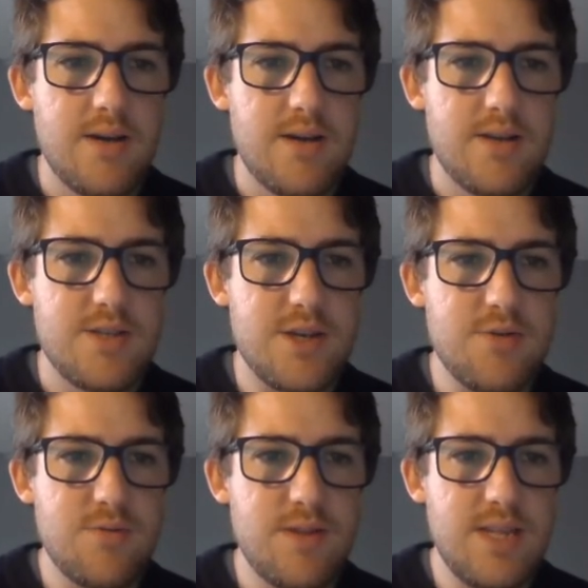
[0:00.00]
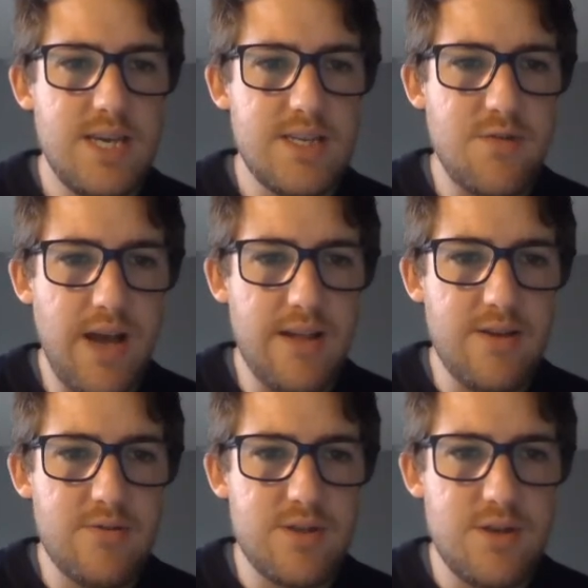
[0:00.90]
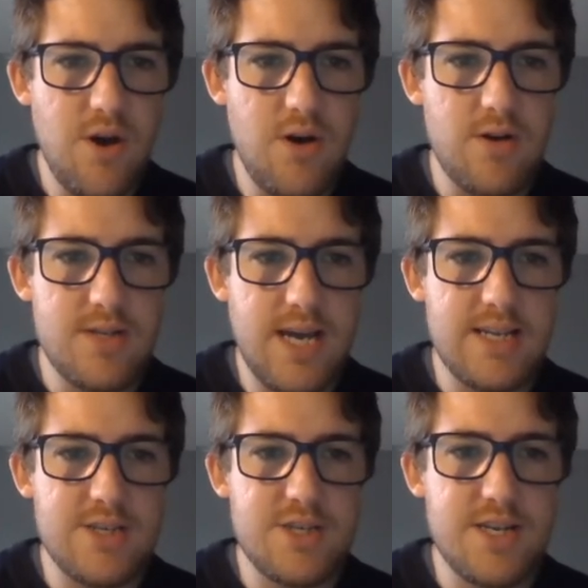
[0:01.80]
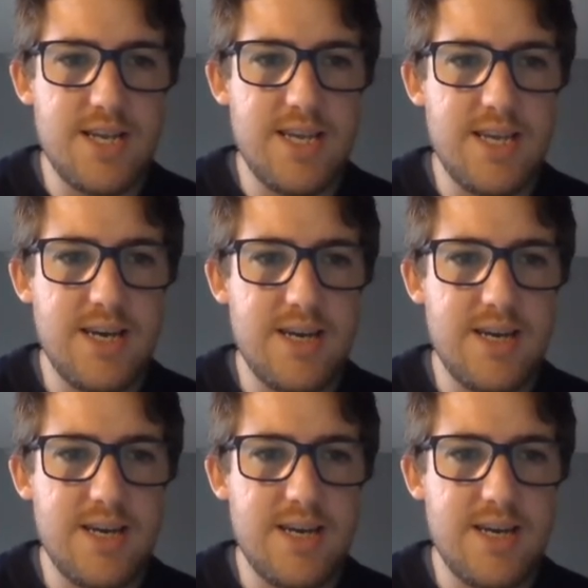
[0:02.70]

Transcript: So these values are not actually